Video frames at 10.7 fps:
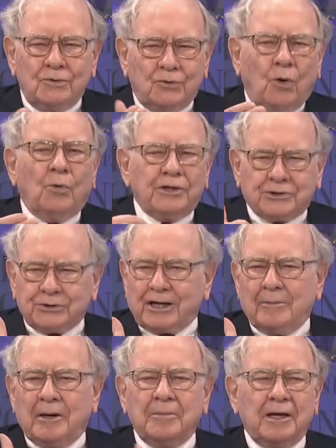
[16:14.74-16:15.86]
don't waste your
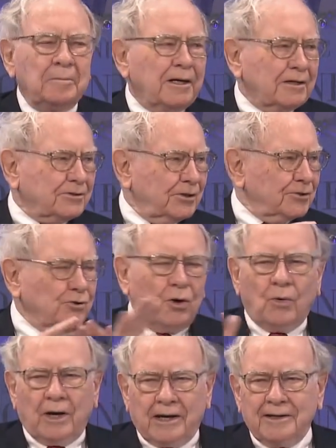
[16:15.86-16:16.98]
time on me, because there is no
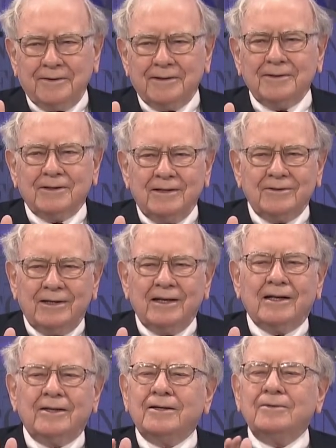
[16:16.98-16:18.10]
way uh,
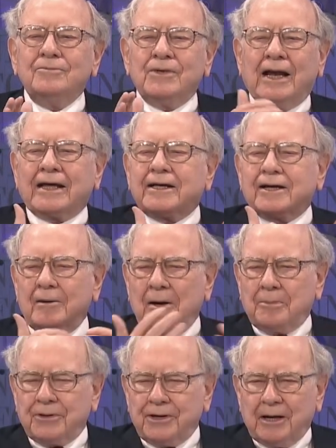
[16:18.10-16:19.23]
that I can come
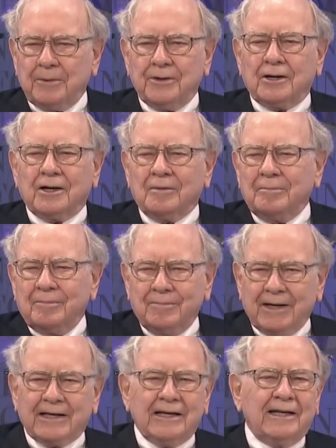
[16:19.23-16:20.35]
up with a number that will
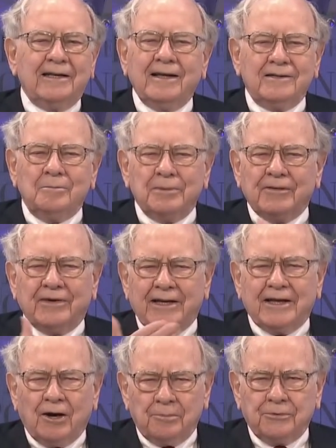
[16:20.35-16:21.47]
make any, be of any
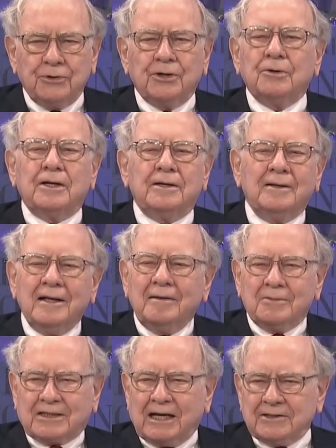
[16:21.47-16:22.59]
help to you. And
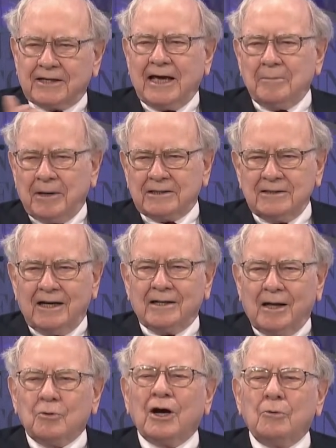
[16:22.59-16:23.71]
besides, I can't make, I,
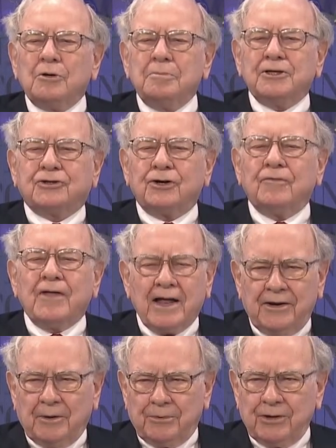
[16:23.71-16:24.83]
I, I wouldn't be sure of
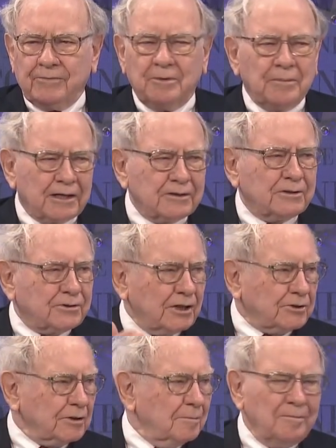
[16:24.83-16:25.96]
that number even, because it's
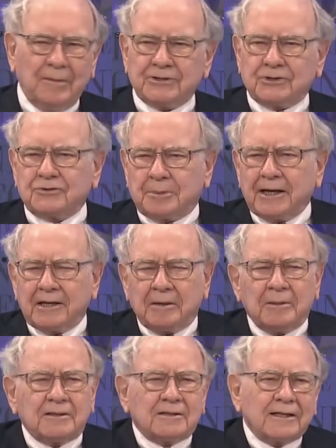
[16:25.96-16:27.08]
such a mess of spaghetti,
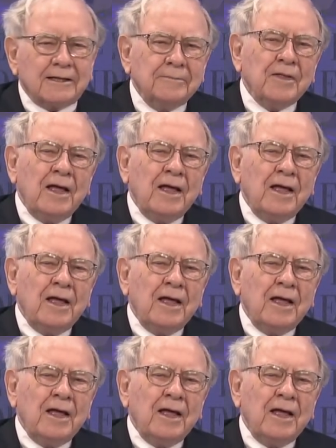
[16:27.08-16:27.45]
basically.